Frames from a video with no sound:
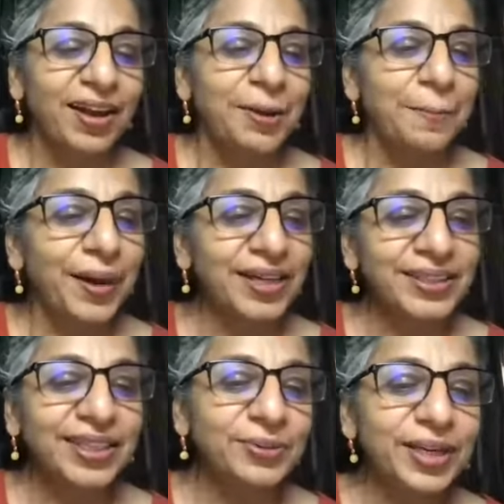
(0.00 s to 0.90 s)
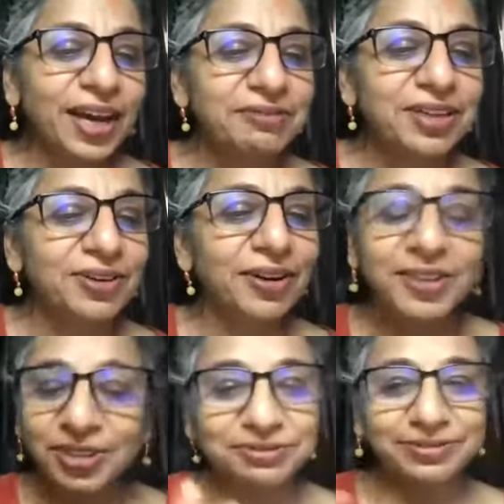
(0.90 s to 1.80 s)
Bani, we have a lot
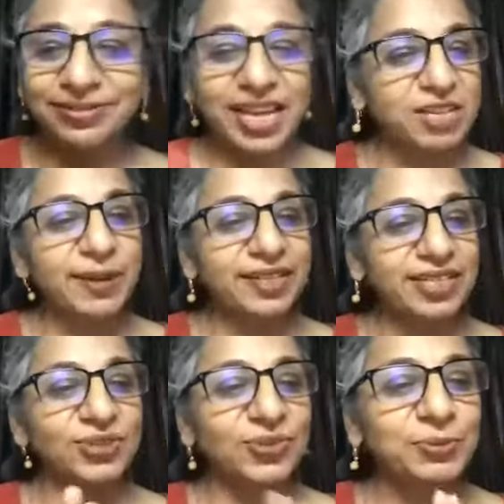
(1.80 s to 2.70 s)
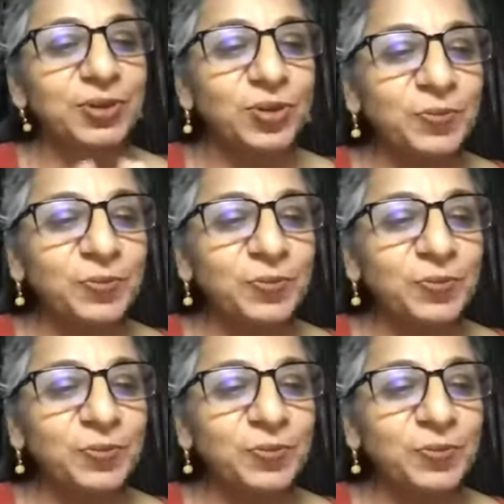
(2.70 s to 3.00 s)
of expectations from you.